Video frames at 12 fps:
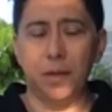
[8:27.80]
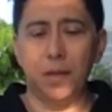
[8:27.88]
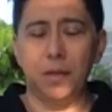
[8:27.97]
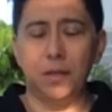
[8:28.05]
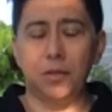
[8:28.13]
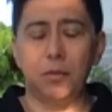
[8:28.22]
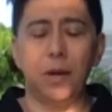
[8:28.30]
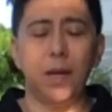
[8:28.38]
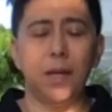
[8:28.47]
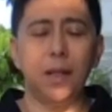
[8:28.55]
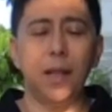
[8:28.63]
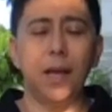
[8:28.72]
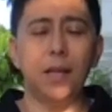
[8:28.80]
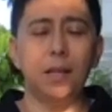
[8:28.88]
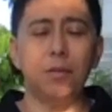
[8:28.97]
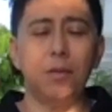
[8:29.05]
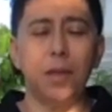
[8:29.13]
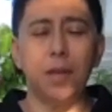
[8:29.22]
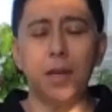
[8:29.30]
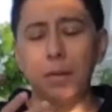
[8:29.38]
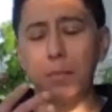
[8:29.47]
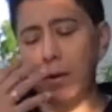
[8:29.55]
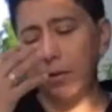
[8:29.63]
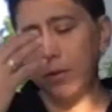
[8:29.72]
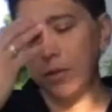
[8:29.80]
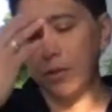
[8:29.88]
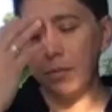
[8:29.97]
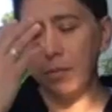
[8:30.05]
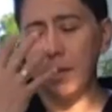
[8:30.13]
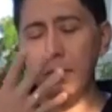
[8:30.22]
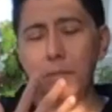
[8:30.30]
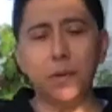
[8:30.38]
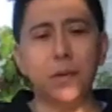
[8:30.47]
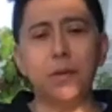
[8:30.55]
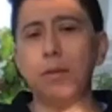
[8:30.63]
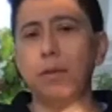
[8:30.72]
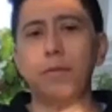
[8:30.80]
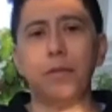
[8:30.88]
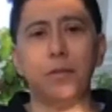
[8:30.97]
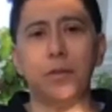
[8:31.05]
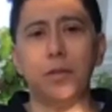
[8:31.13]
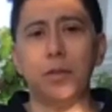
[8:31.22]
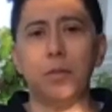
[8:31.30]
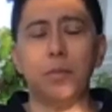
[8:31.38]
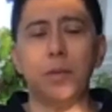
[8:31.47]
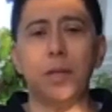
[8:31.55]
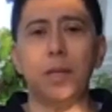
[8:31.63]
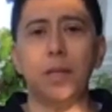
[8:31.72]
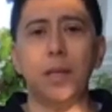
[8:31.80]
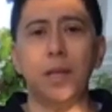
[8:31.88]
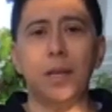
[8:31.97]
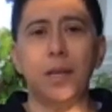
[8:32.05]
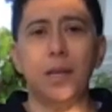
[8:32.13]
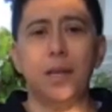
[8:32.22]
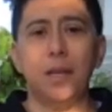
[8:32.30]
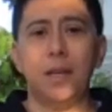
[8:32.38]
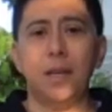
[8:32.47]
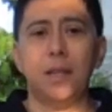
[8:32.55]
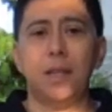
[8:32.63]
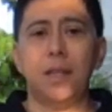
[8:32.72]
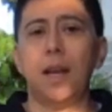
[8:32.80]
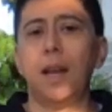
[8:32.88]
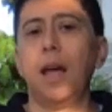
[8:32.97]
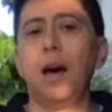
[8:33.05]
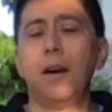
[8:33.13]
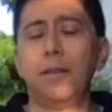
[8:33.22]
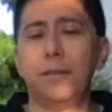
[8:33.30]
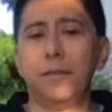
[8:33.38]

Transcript: So I like to think about something beautiful, something that I love.